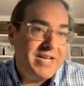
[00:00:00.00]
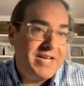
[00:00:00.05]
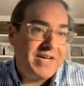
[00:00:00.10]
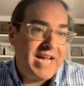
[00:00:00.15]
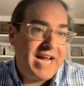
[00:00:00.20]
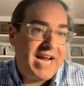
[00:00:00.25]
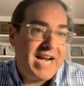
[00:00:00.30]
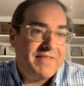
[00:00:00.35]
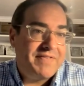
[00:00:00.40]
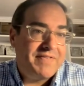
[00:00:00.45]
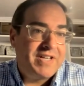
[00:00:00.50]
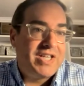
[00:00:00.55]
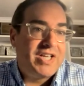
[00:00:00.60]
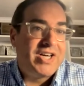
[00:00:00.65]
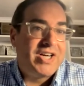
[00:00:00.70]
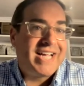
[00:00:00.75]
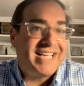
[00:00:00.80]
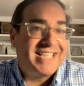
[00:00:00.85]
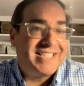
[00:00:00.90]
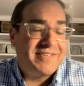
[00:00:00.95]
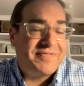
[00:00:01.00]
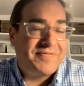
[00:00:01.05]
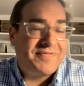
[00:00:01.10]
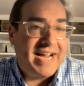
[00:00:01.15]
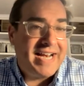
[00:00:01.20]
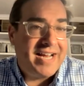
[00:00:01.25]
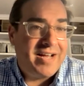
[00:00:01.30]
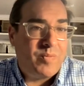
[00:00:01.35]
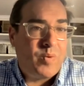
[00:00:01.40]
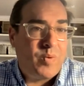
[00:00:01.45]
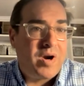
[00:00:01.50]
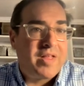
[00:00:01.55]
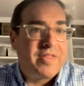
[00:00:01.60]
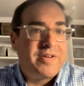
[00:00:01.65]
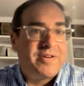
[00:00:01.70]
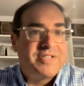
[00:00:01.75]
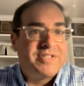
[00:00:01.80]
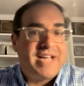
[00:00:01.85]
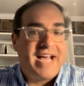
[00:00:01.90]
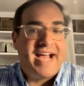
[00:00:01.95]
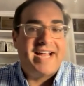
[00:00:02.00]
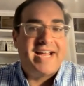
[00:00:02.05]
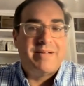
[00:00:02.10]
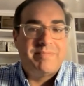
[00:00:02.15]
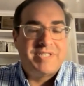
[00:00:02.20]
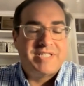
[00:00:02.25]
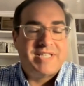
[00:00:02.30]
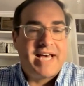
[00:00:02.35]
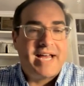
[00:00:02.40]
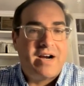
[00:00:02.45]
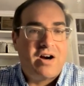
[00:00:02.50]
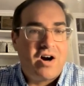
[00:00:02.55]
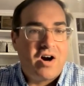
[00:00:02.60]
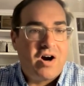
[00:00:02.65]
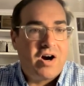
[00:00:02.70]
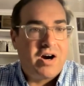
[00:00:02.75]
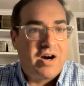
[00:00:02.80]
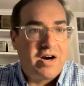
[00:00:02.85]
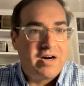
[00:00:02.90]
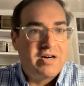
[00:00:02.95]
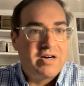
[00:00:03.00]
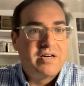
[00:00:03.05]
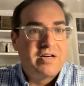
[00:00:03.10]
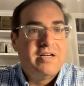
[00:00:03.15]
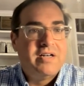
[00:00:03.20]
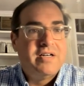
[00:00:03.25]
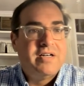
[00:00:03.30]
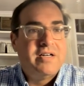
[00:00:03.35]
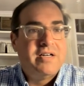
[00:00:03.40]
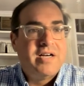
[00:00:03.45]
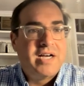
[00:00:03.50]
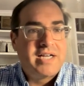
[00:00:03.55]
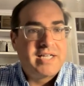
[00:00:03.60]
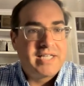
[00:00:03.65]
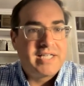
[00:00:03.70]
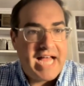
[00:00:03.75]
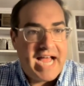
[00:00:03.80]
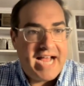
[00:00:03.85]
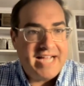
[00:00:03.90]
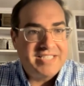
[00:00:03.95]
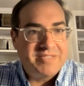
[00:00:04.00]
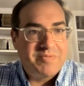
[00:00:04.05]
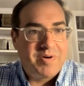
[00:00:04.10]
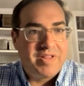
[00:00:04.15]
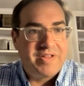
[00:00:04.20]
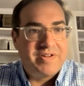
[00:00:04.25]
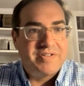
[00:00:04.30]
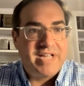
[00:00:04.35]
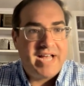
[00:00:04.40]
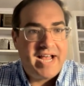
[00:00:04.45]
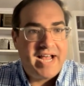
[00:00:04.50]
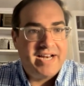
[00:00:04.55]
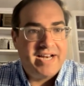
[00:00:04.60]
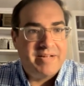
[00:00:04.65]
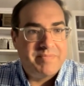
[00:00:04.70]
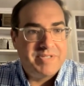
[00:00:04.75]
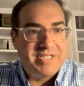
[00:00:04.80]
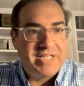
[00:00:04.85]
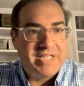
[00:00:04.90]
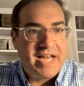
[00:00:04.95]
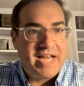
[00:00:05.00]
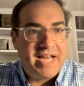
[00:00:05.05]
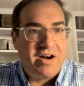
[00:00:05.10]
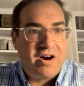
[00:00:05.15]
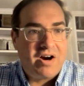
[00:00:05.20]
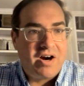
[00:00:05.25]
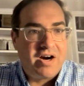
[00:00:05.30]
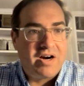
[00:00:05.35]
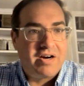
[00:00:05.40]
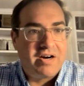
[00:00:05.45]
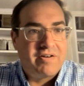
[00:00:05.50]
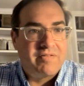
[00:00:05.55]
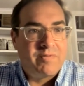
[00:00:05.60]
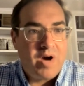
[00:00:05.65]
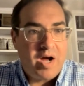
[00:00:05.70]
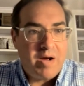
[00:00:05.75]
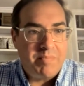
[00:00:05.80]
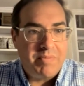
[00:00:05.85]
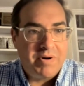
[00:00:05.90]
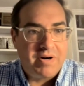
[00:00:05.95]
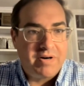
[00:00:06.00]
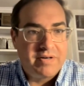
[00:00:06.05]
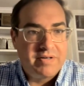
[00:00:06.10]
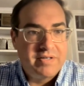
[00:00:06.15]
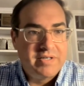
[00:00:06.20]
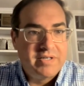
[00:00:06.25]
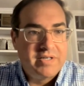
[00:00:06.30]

and you can't even look at to find out what are those items that are glass, what are those items that are rubber.